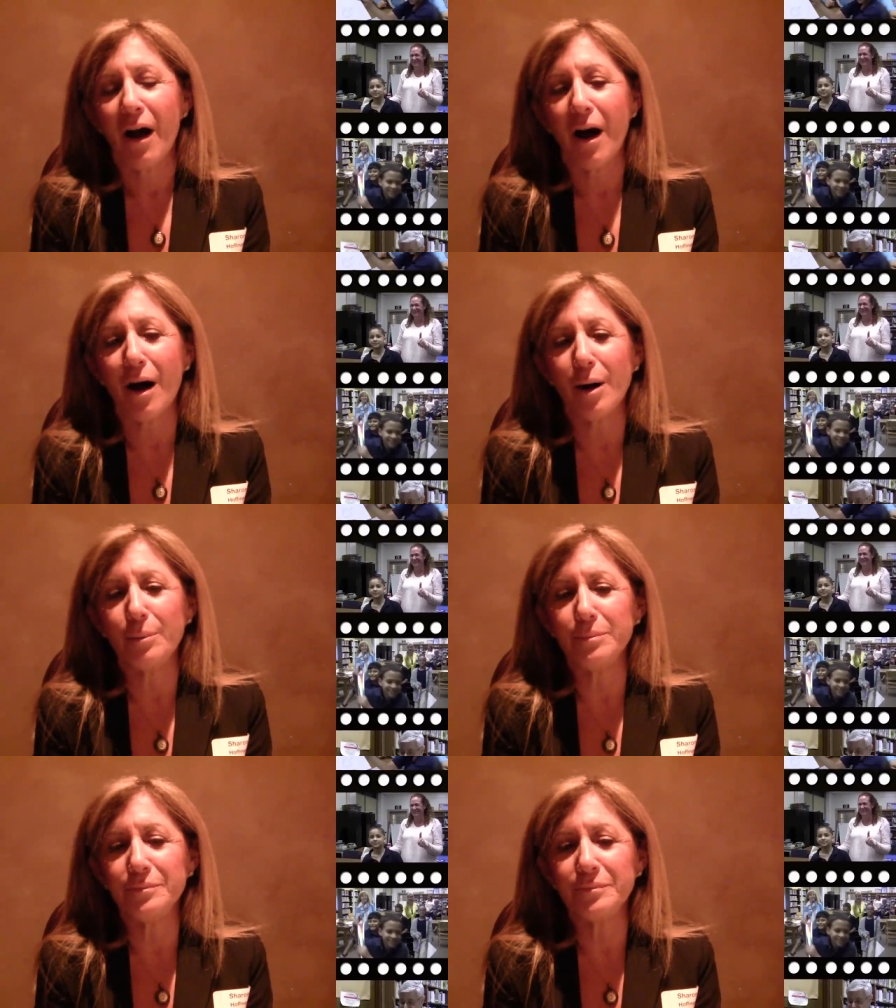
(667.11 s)

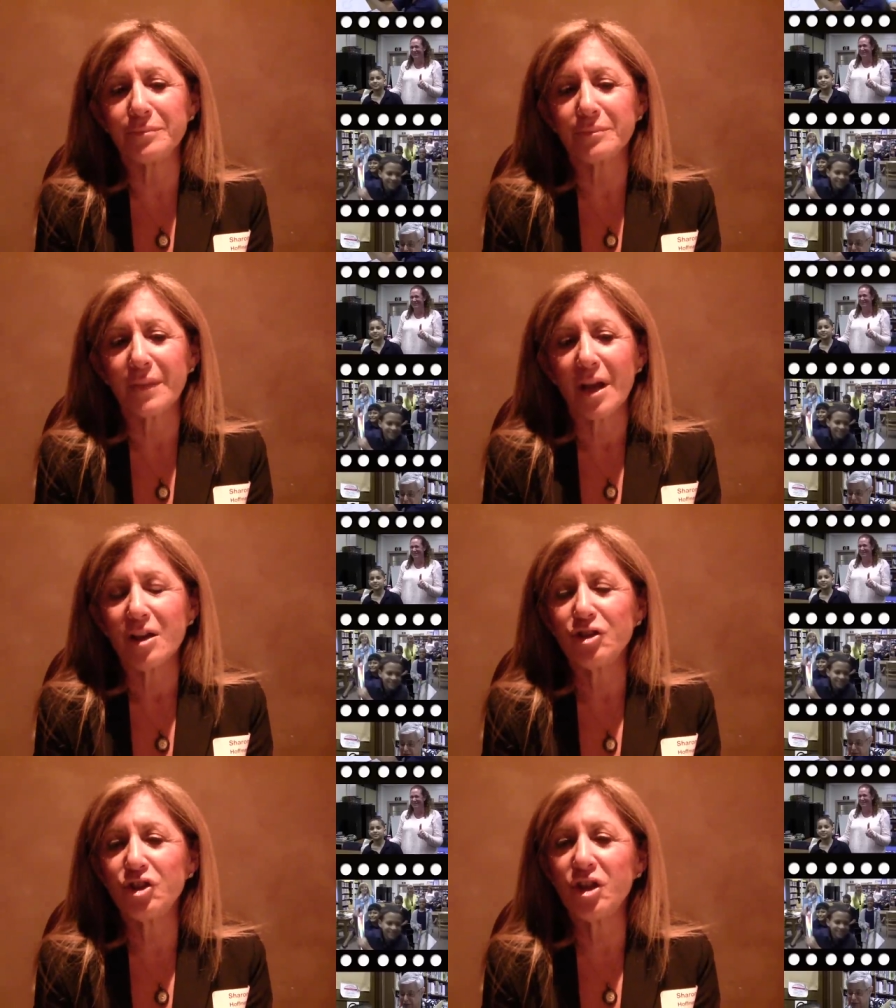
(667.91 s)
Um,
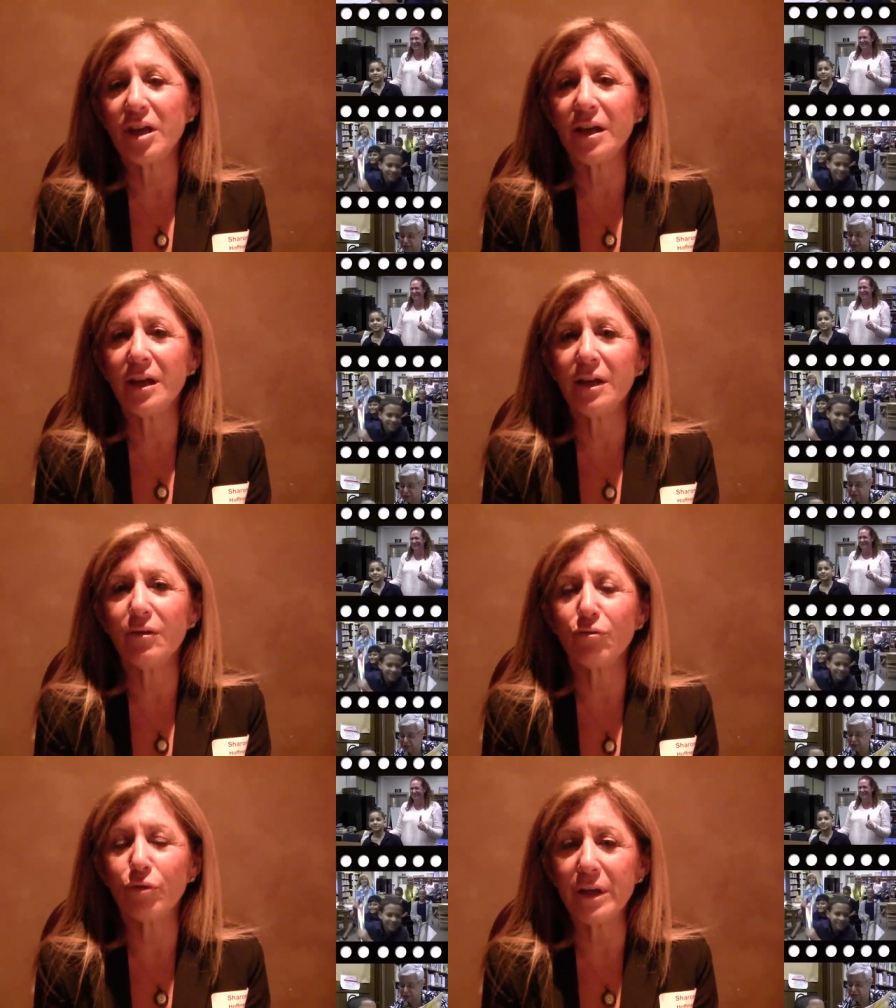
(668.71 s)
she
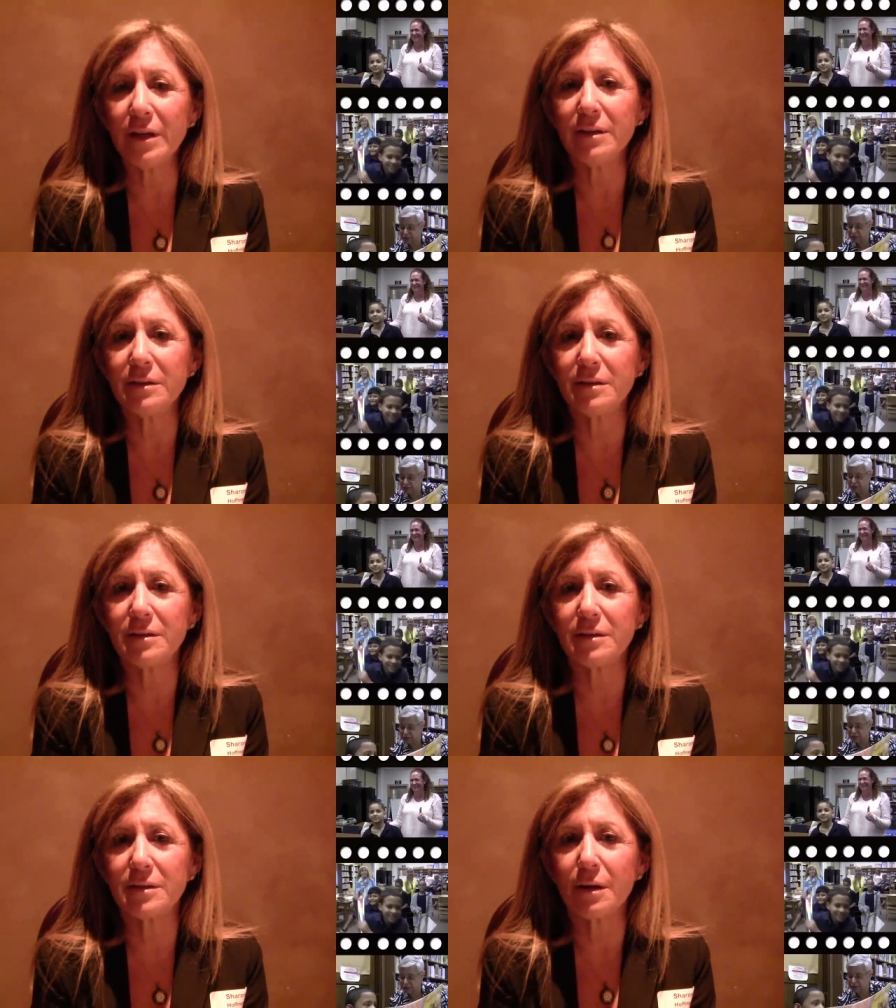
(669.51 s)
reads
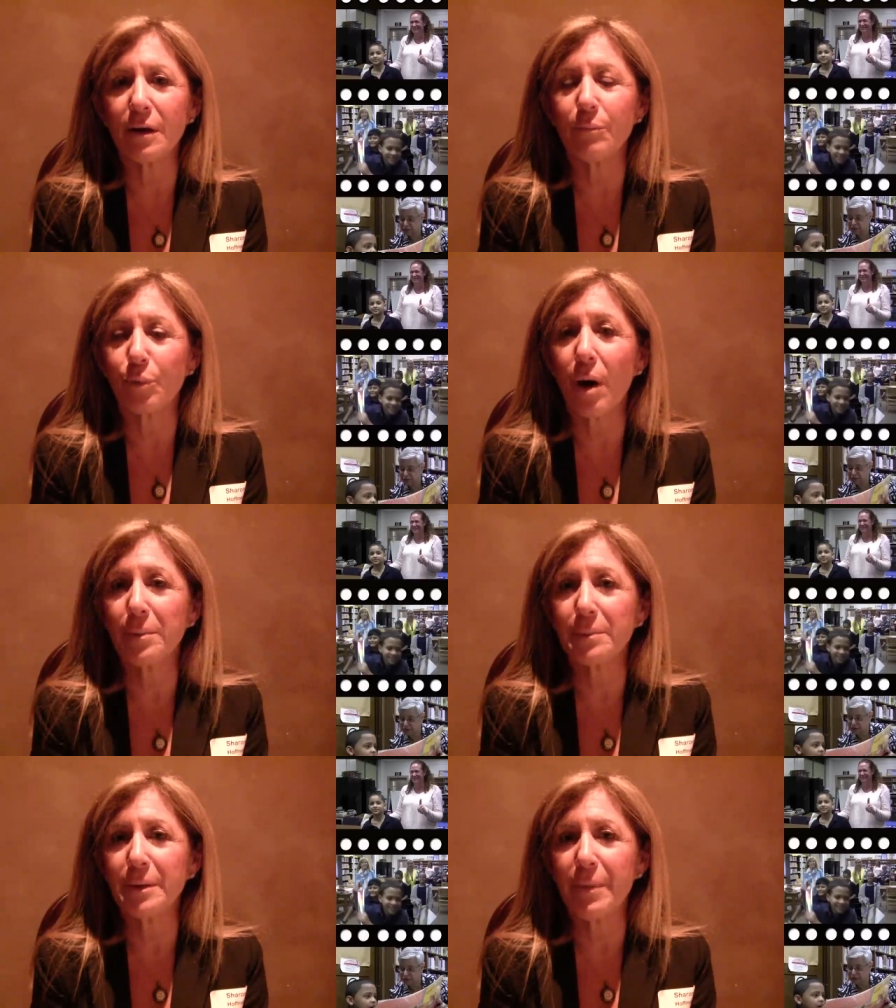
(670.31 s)

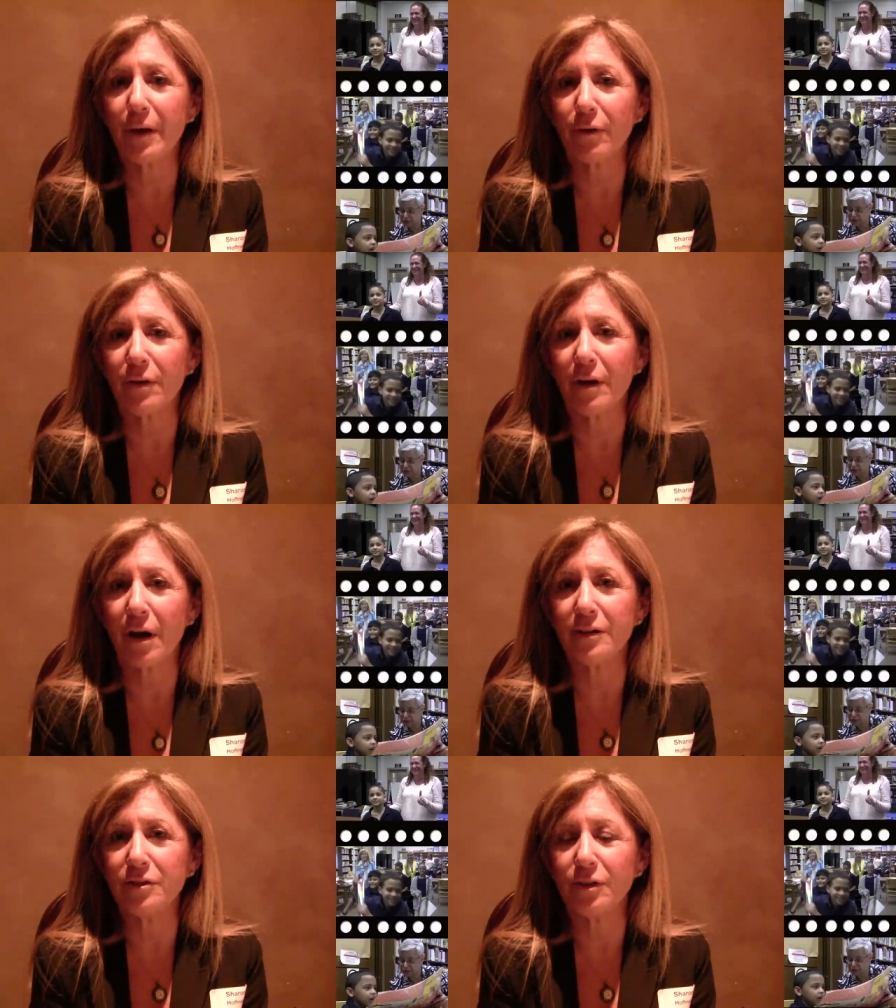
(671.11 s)
probably better than
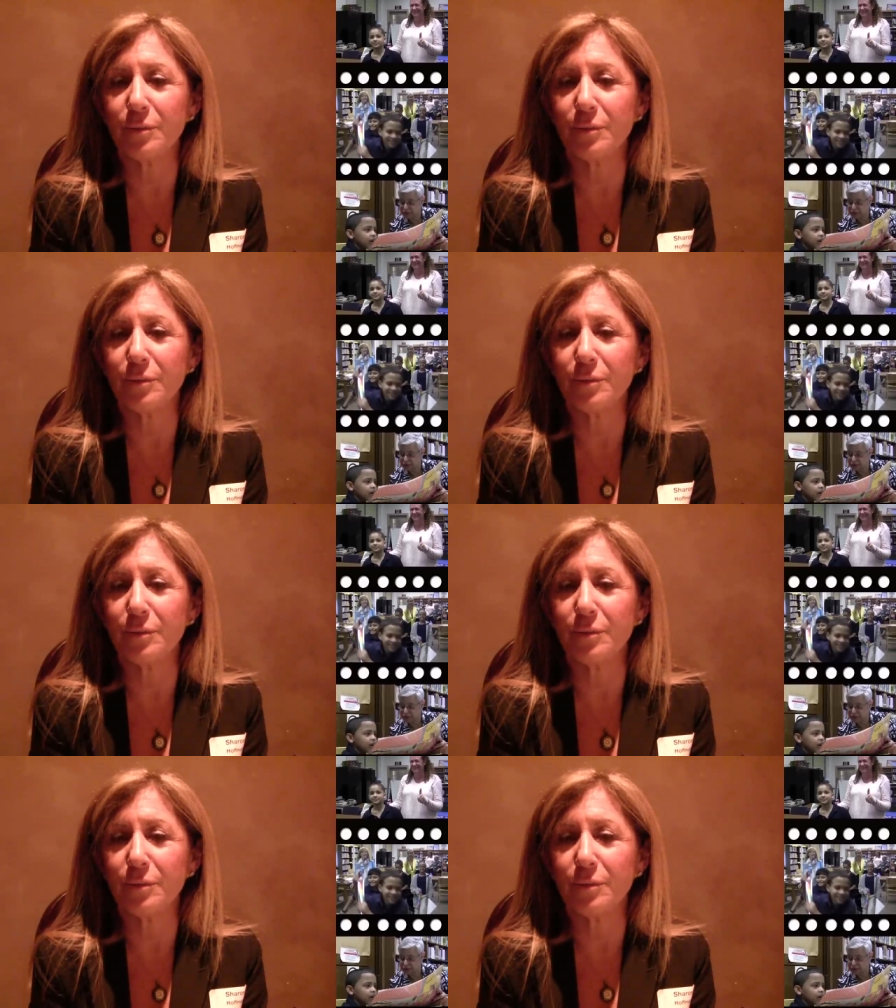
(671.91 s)
I do.